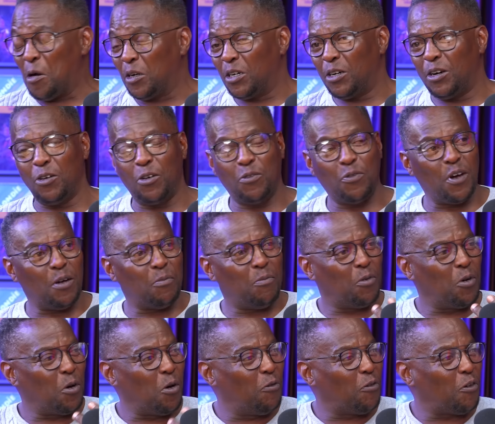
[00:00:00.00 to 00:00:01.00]
and look for a
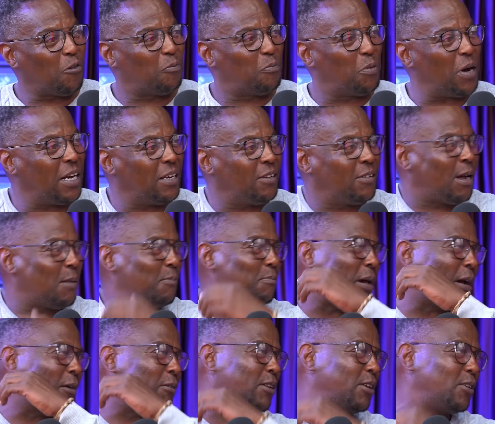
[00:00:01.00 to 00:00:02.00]
loaf of bread, you come
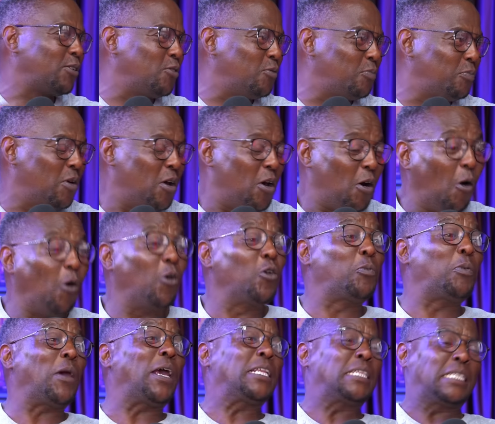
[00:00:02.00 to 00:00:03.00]
back with a new old
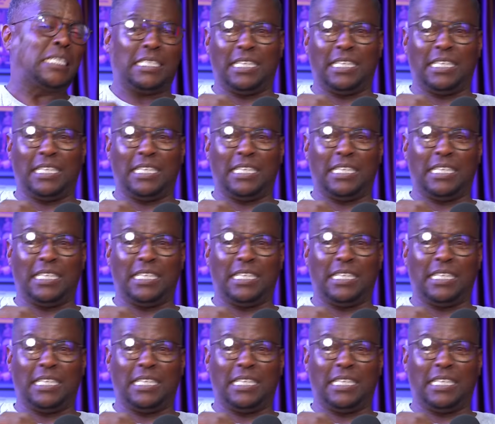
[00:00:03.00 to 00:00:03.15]
Benz.